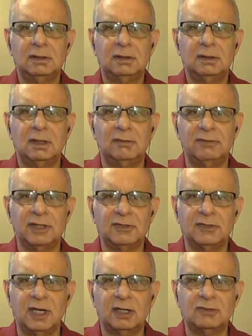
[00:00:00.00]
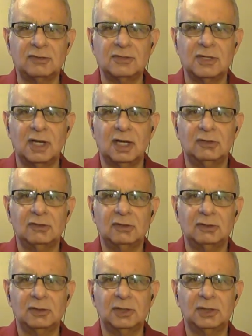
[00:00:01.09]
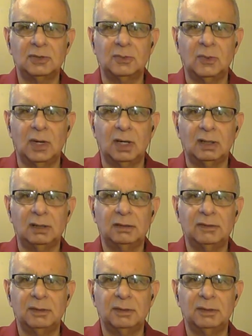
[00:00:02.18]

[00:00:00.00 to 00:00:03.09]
of this exercise, learning to walk the